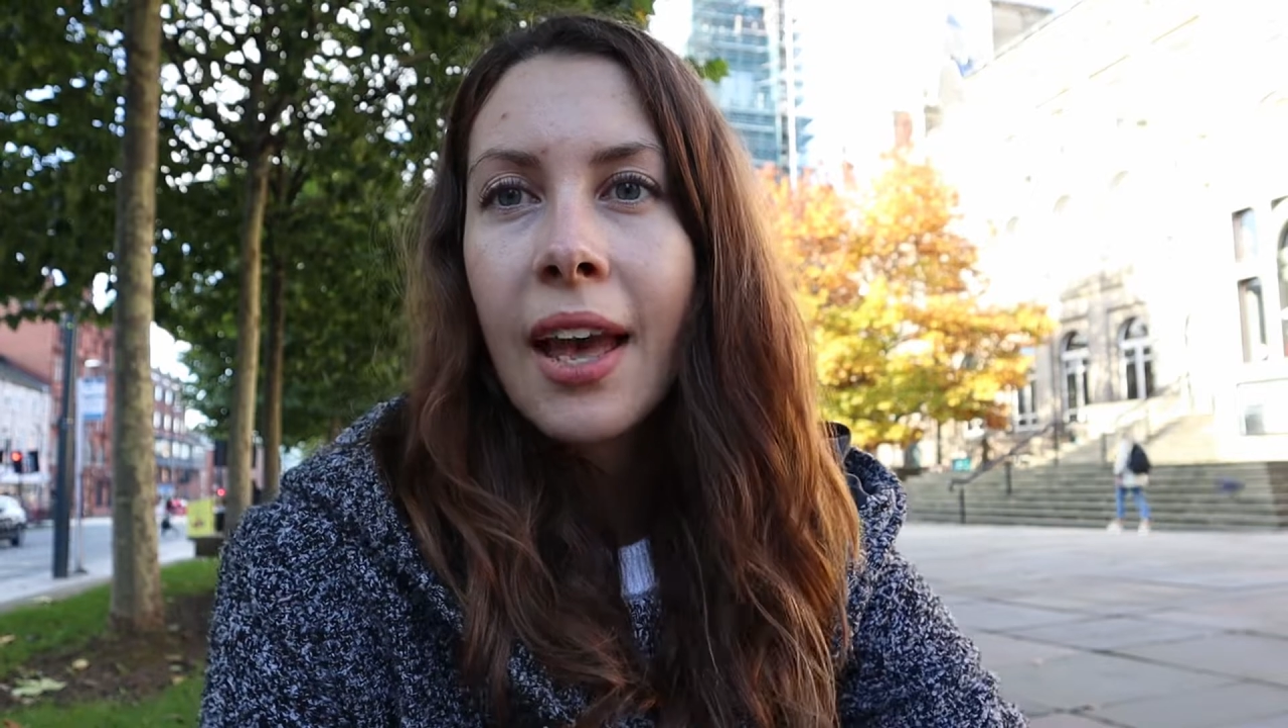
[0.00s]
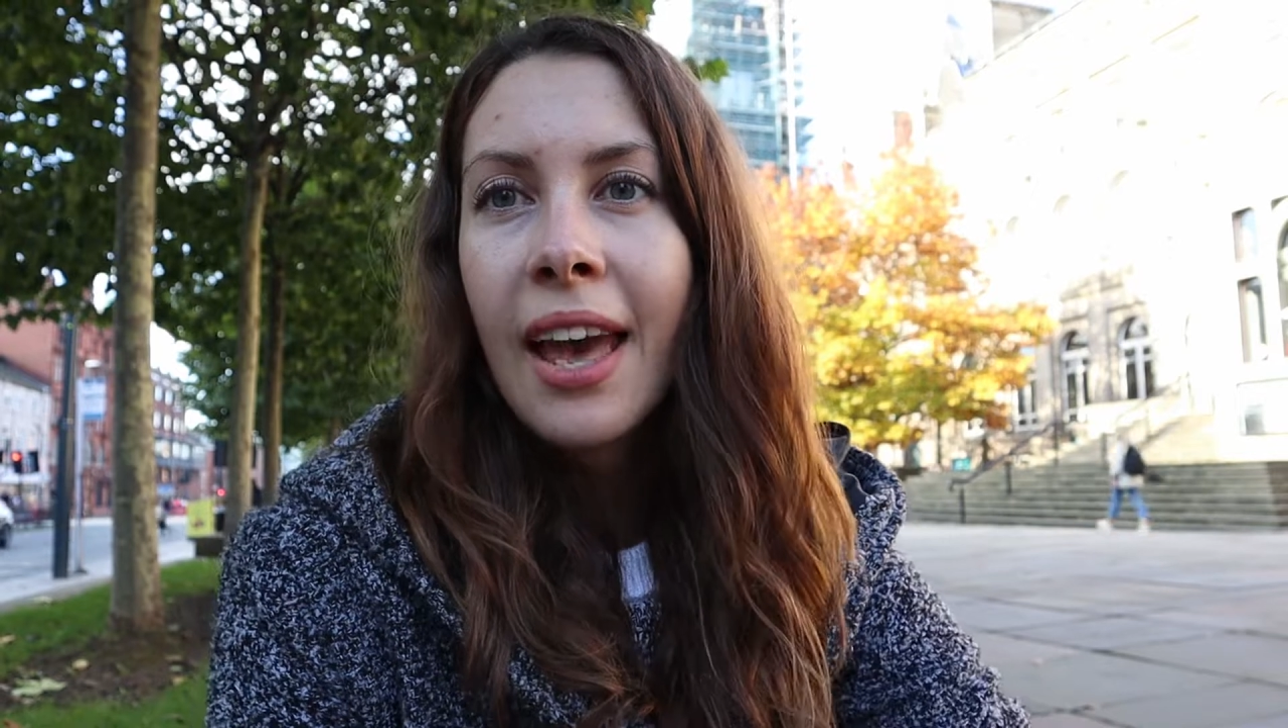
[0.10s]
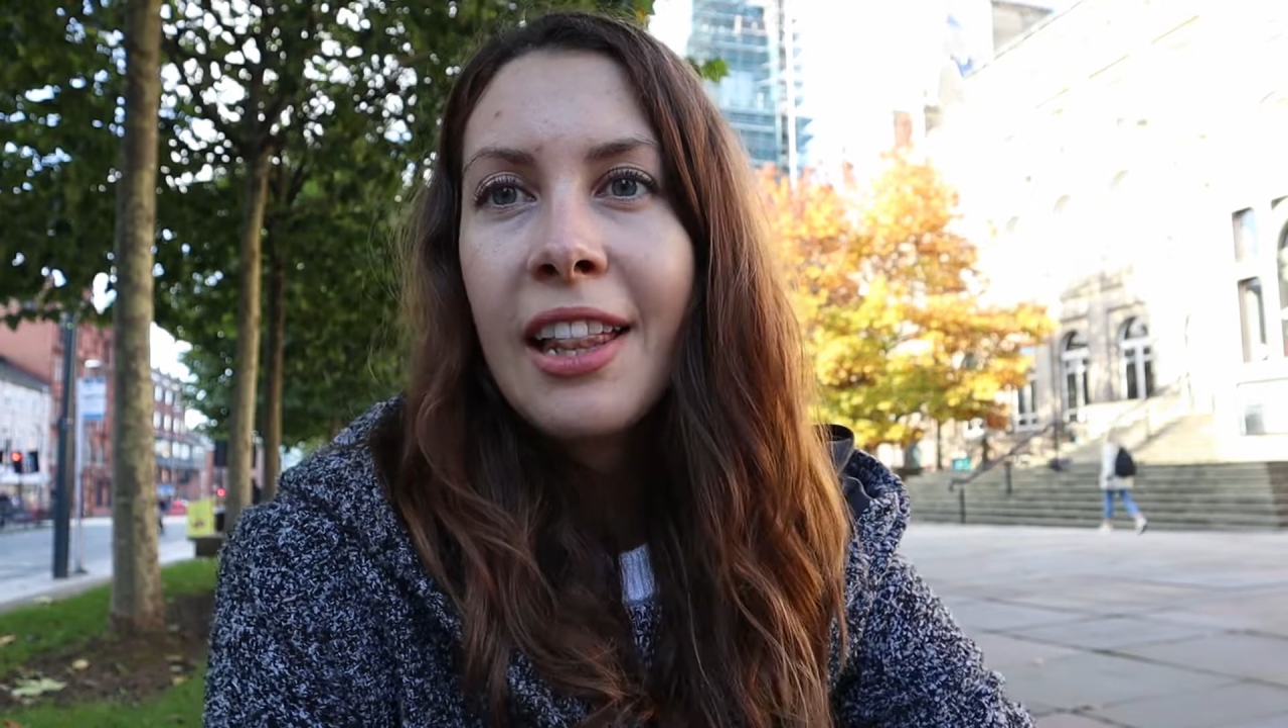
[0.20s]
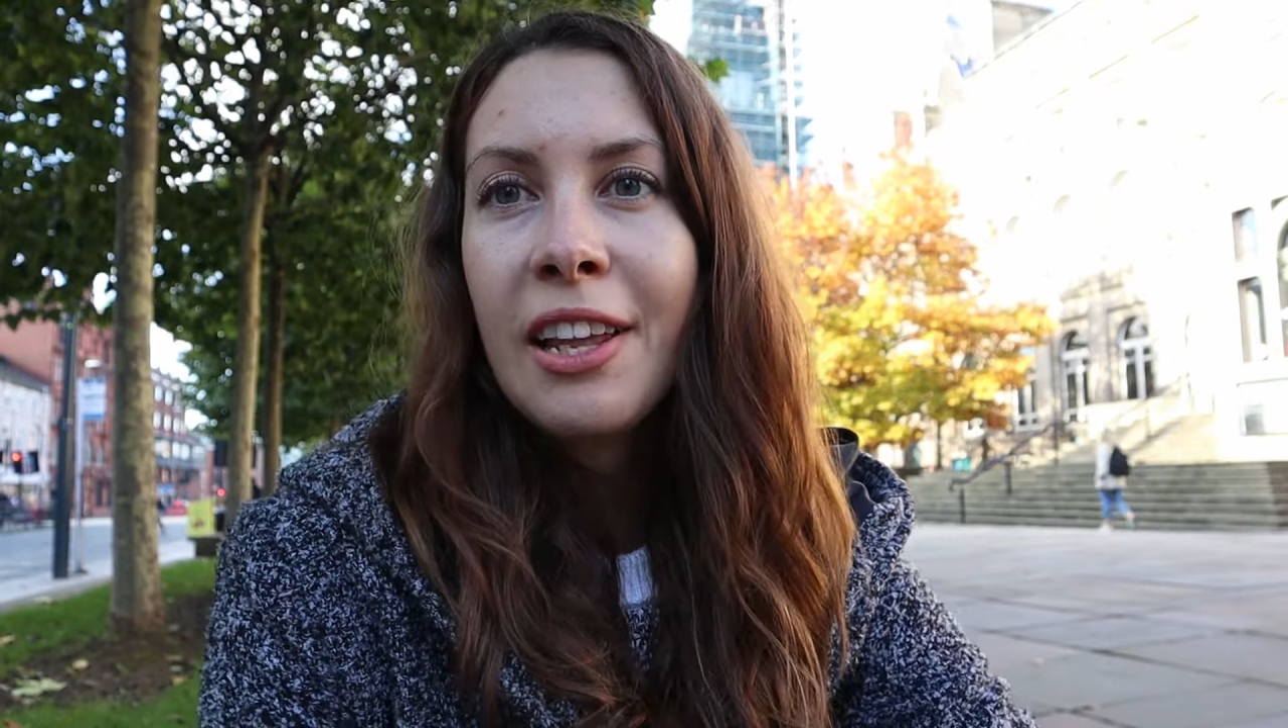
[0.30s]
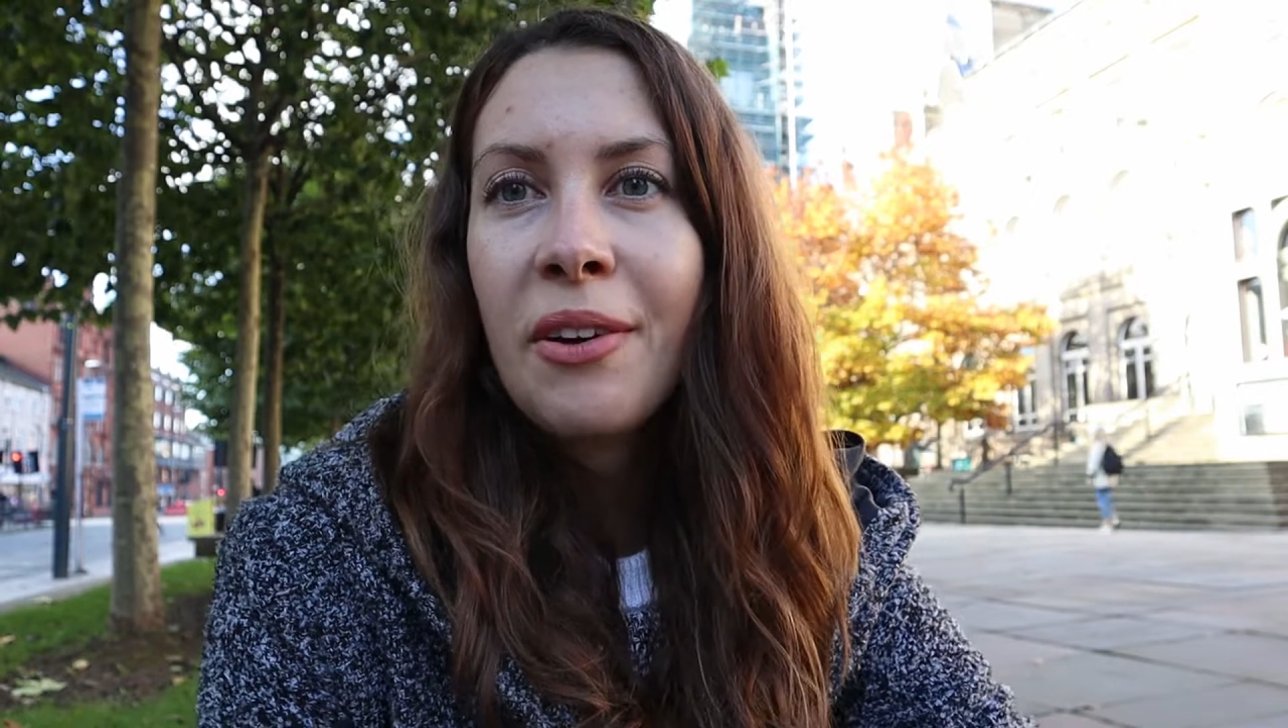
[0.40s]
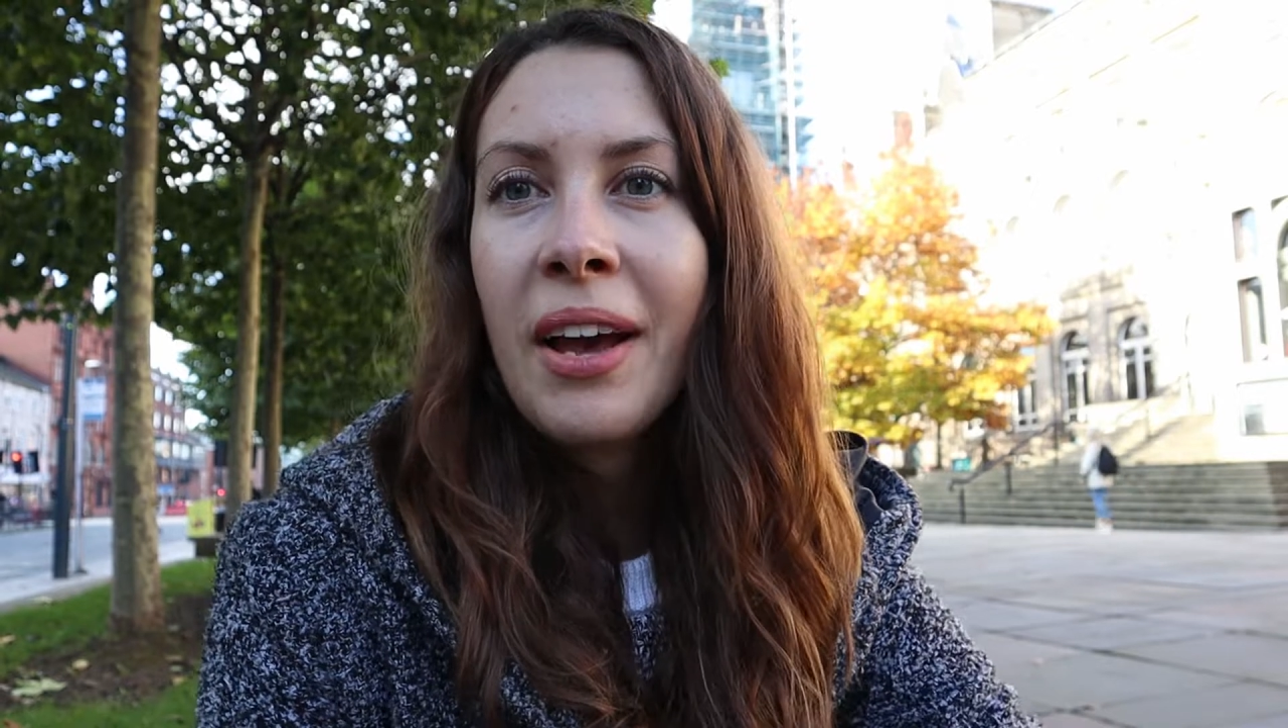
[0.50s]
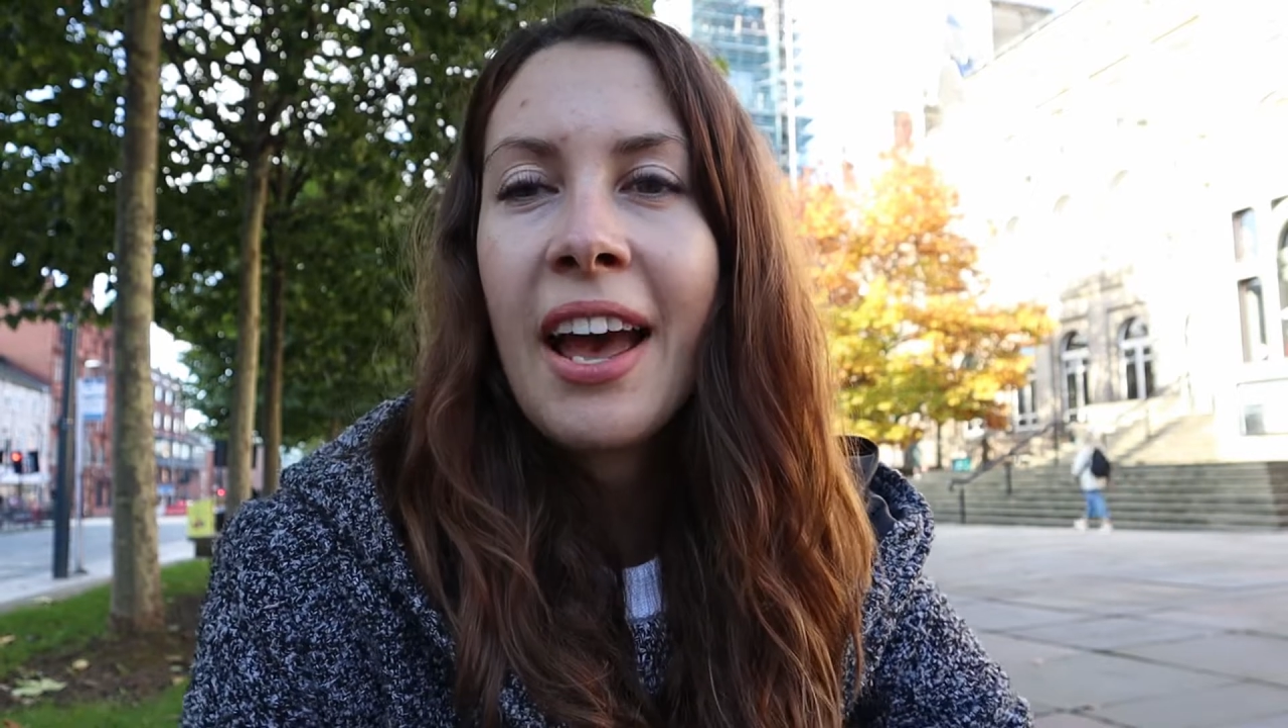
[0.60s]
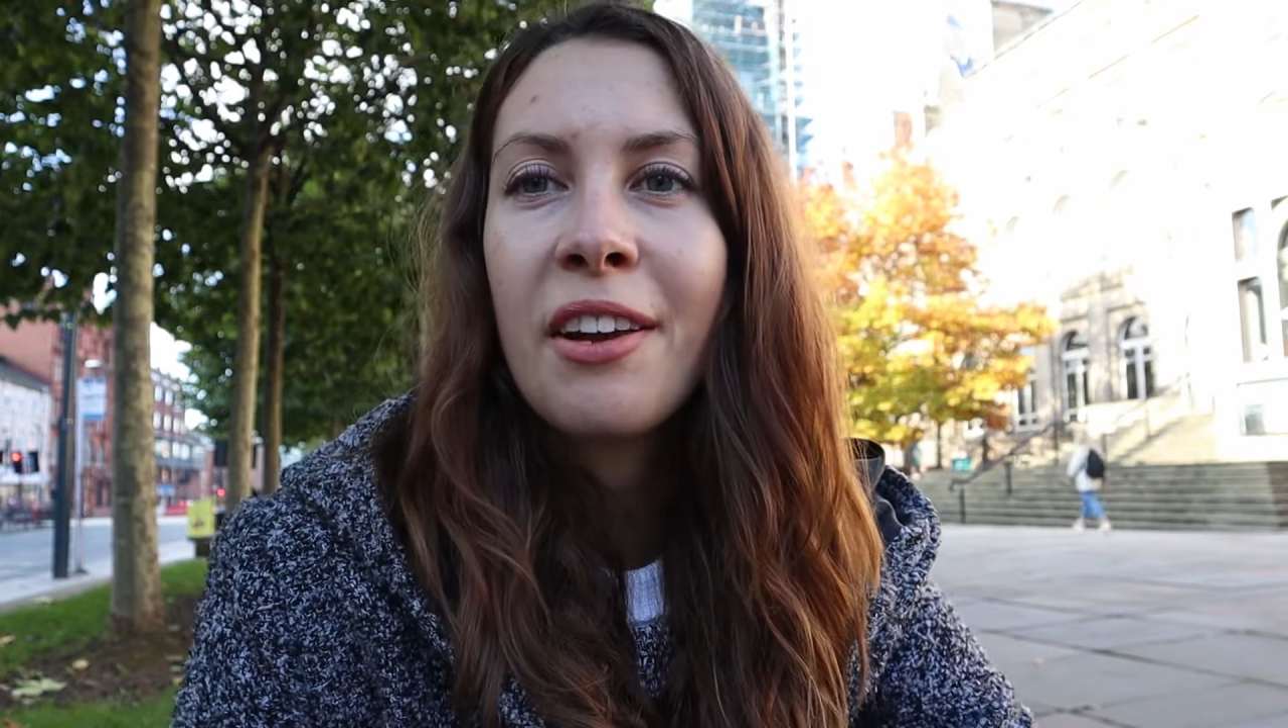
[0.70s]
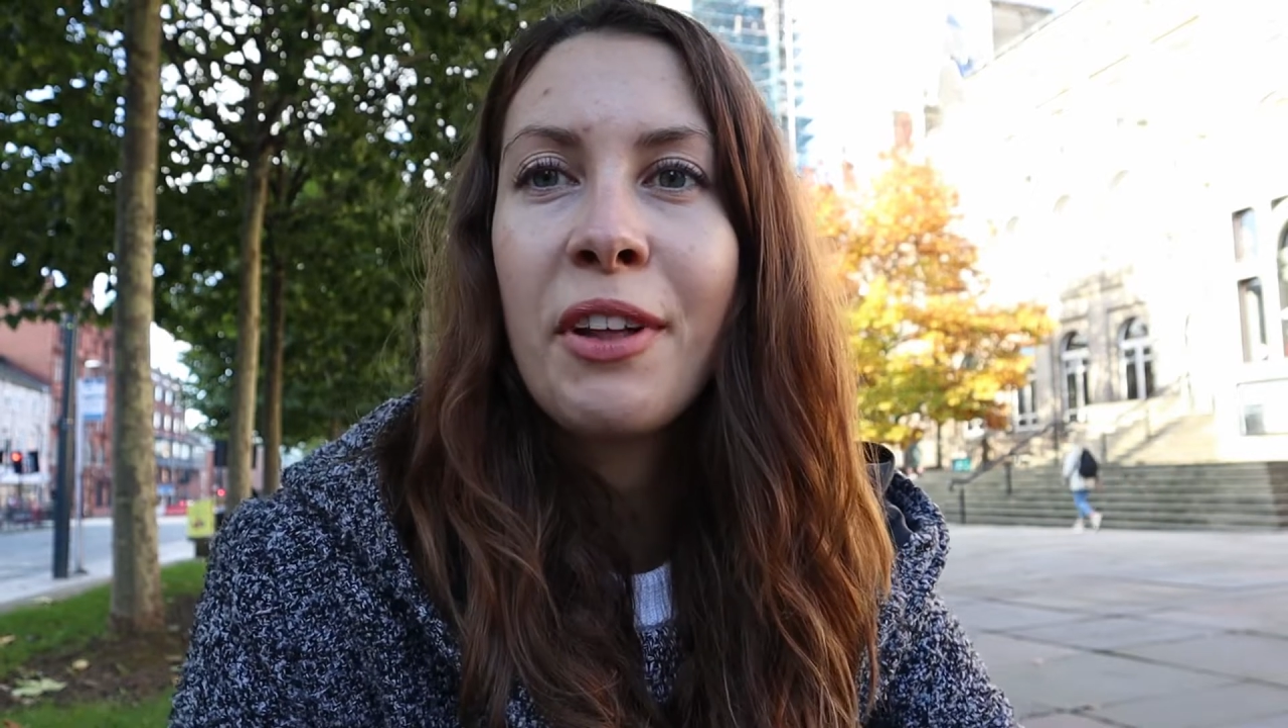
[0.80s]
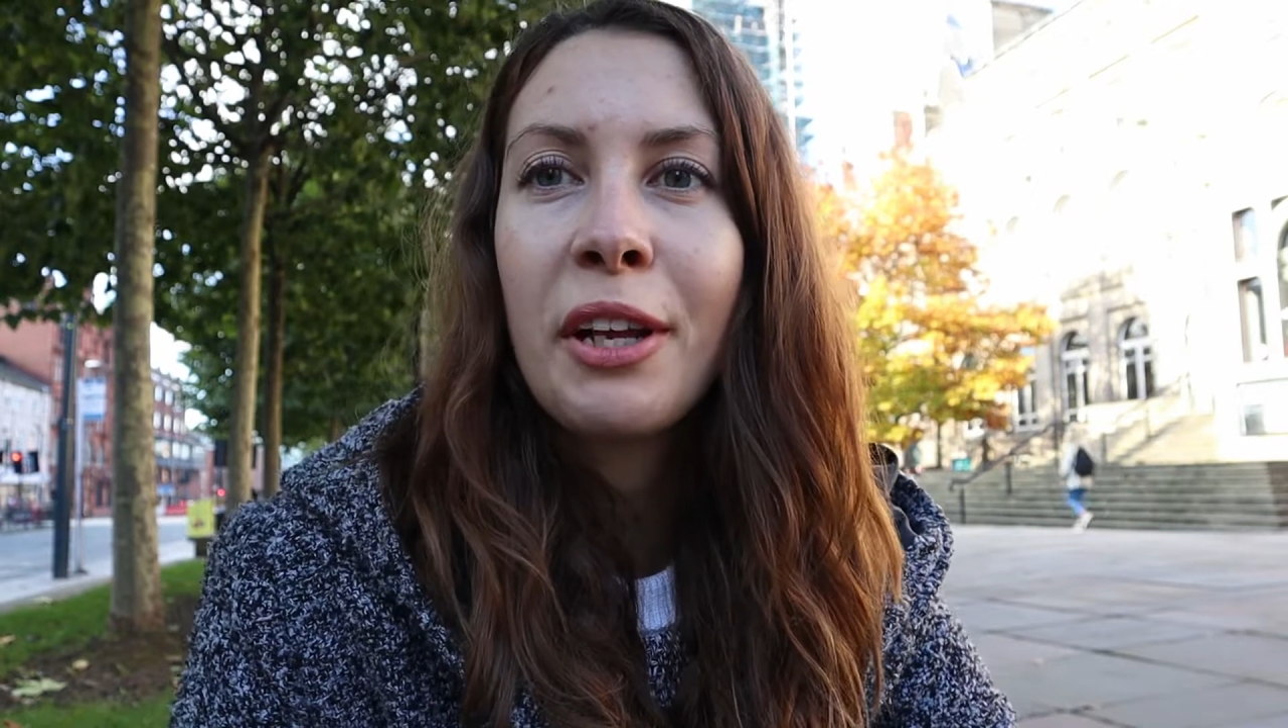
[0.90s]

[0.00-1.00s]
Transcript: Hello and